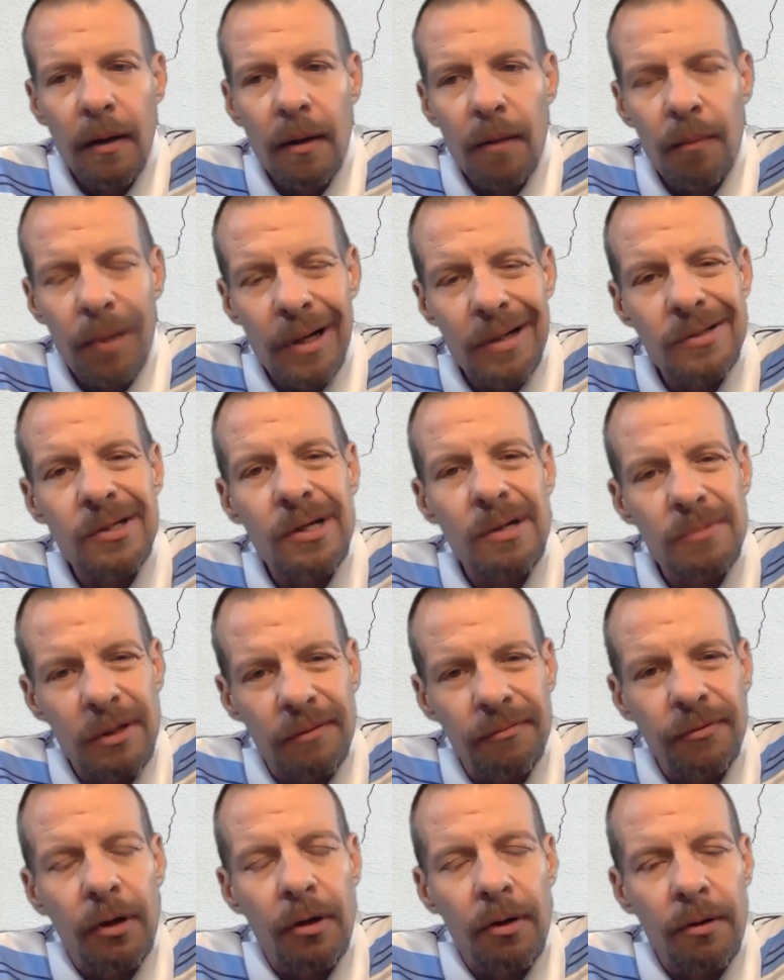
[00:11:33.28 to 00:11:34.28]
But in terms
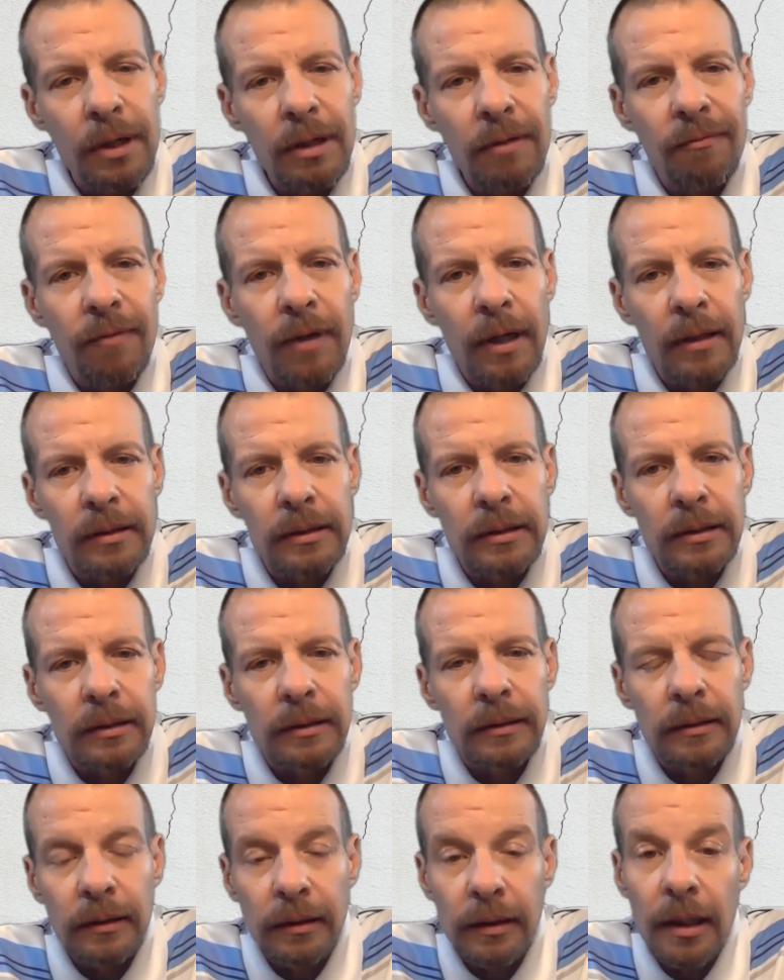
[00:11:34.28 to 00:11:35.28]
of current events,
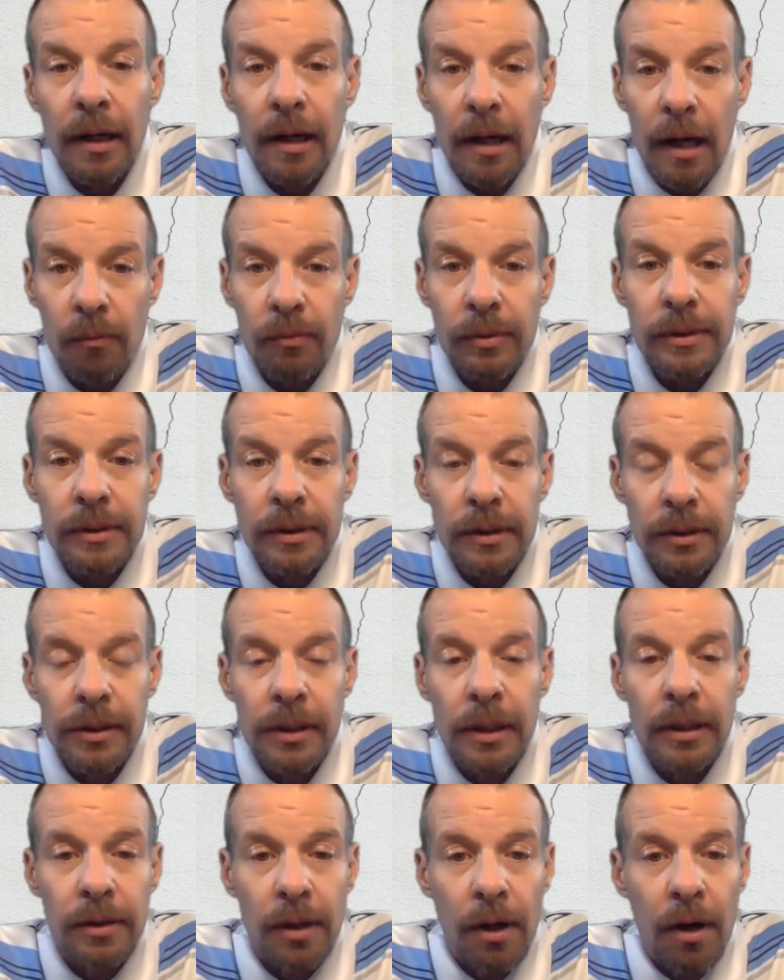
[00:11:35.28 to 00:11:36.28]
yeah, I would
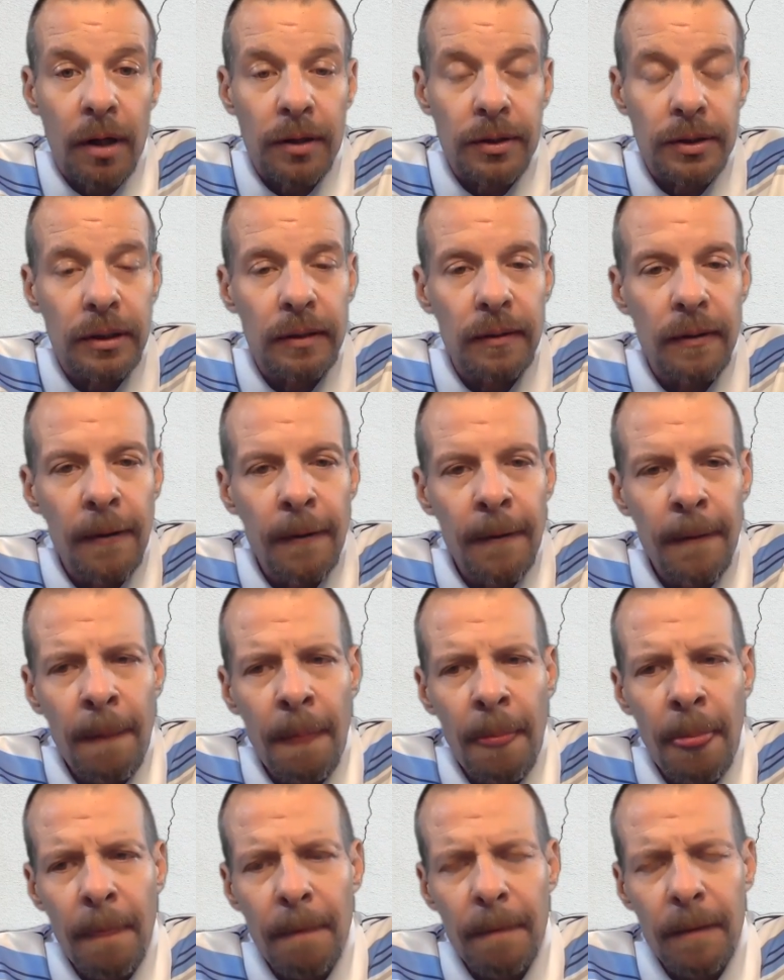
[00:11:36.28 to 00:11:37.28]
suggest caution.
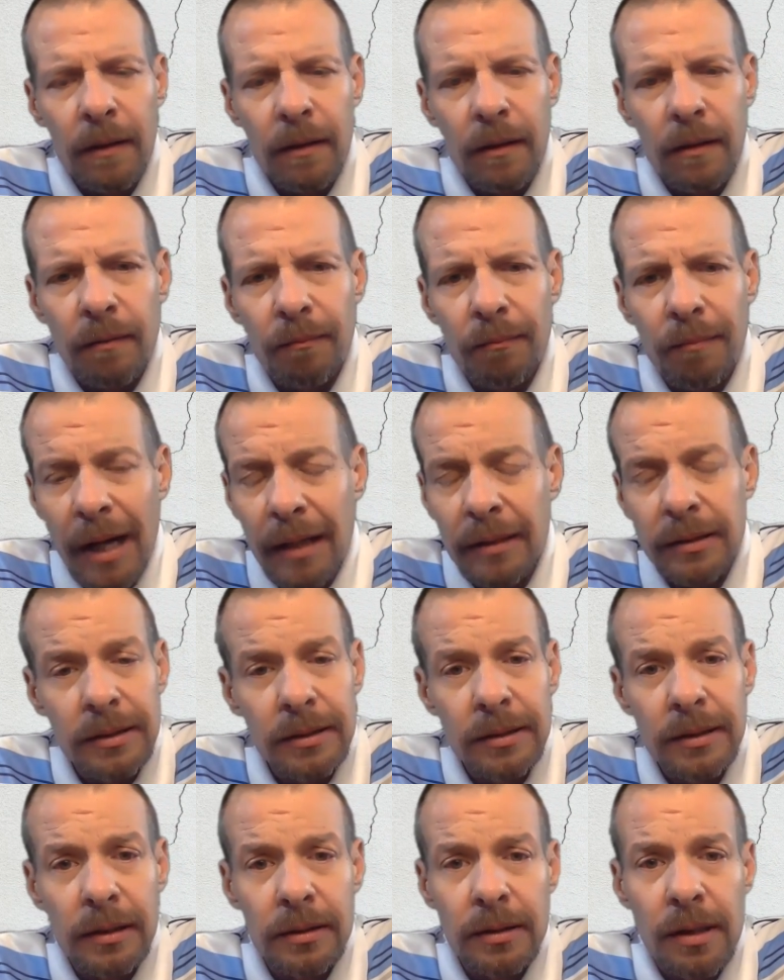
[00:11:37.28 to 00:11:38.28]
I'd
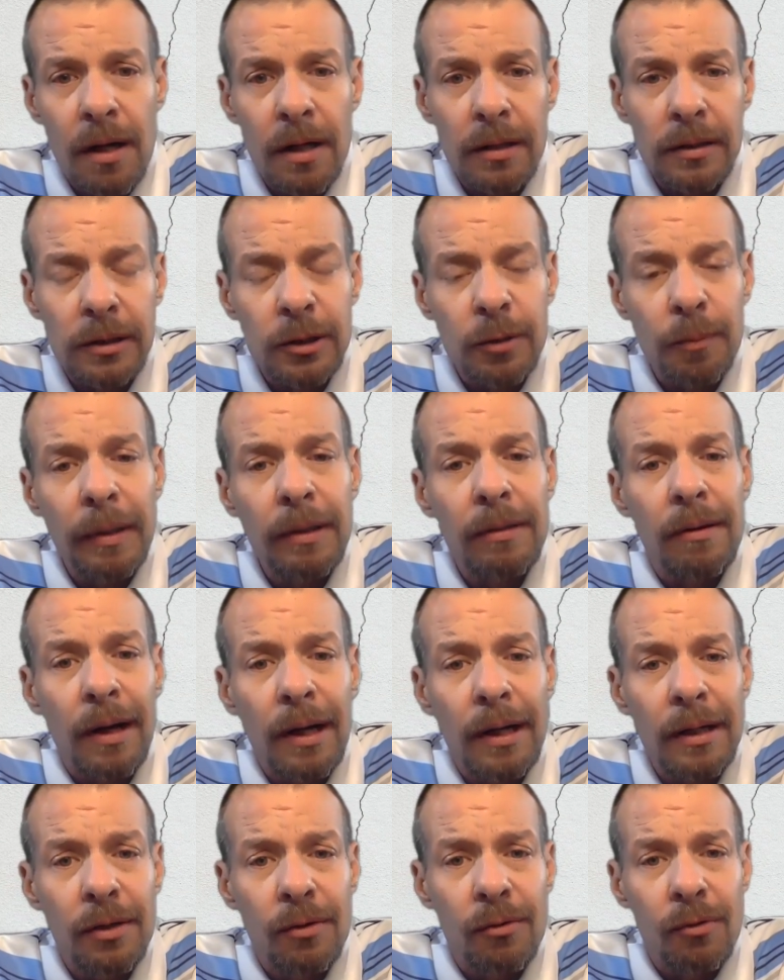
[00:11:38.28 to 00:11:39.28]
suggest caution speaking on
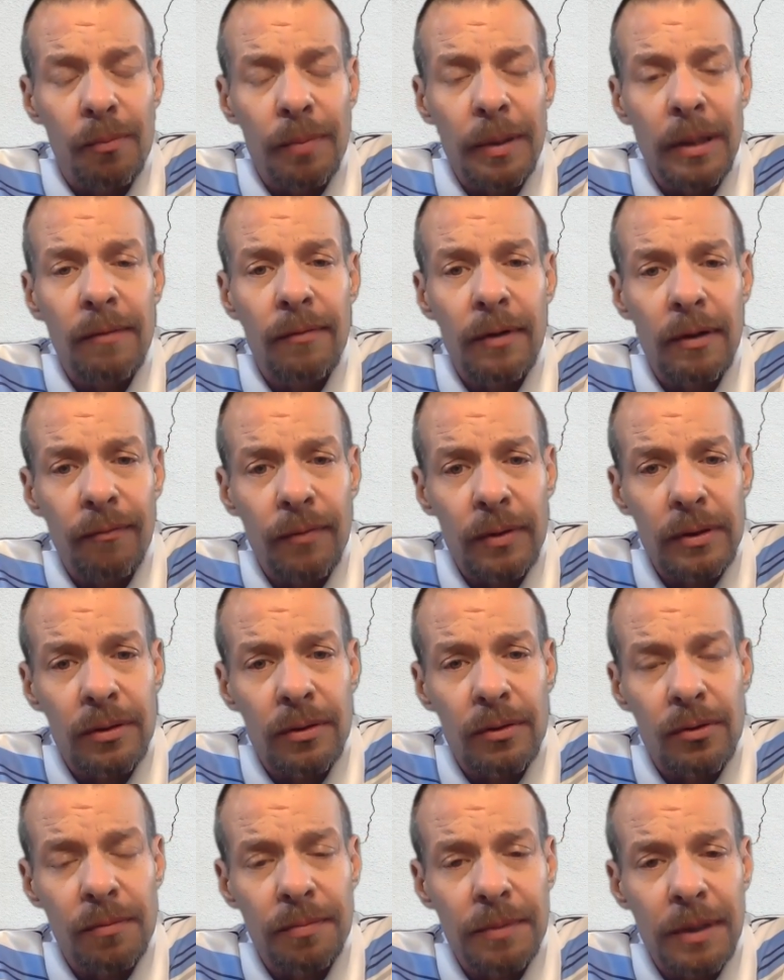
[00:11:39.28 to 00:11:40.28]
any group, even if it's a
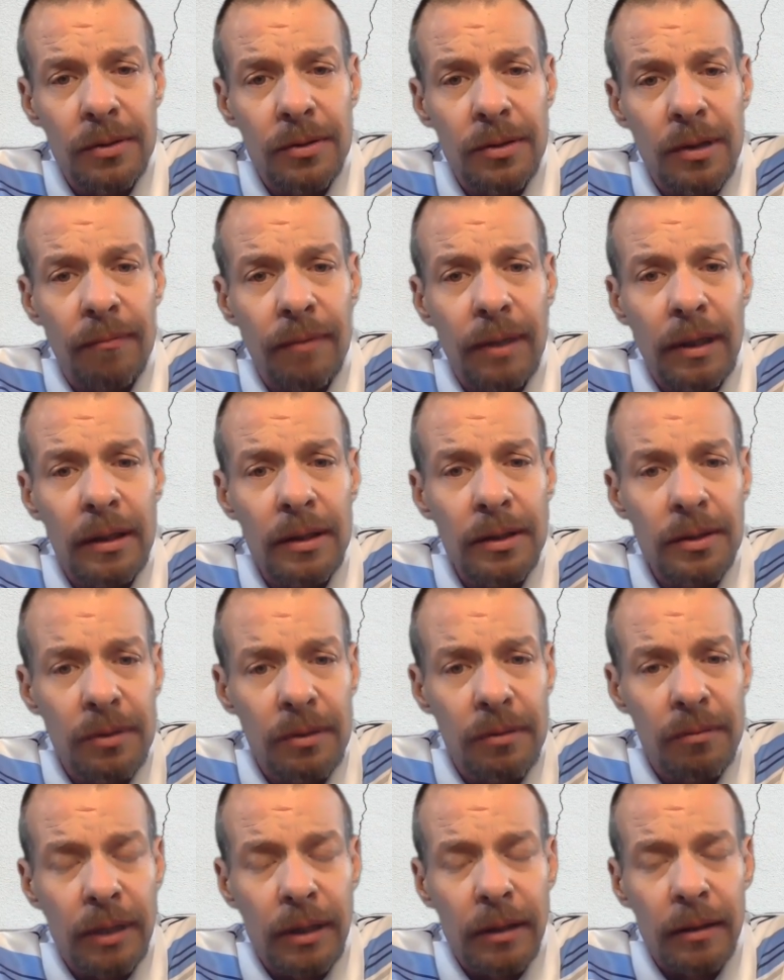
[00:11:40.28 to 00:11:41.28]
group that you have a
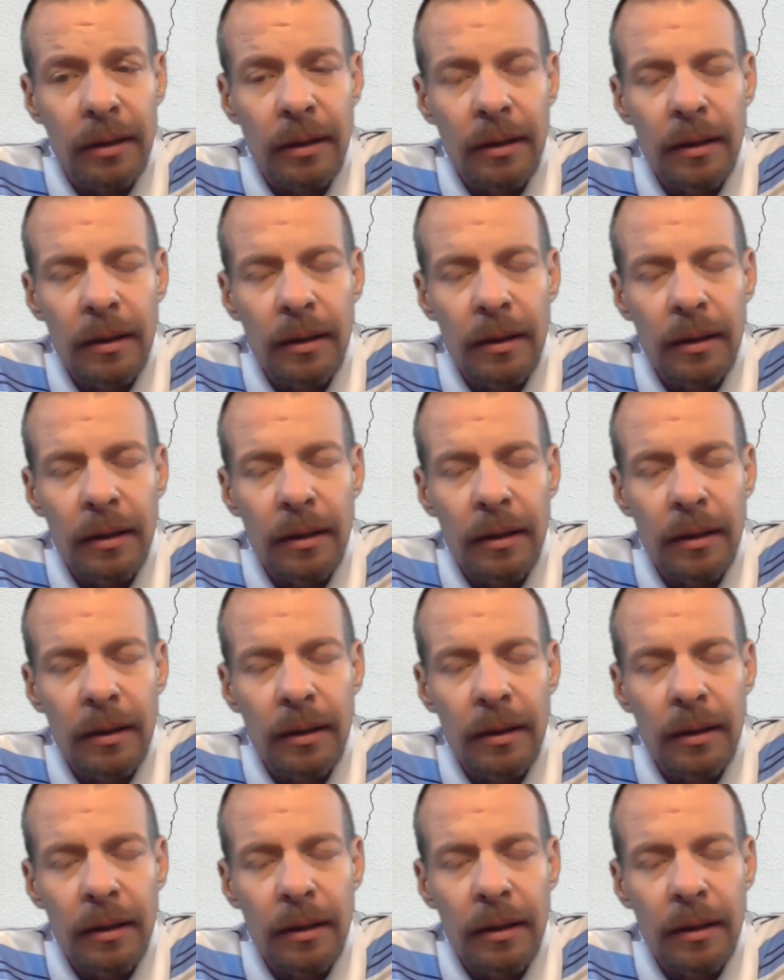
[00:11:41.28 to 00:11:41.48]
history with.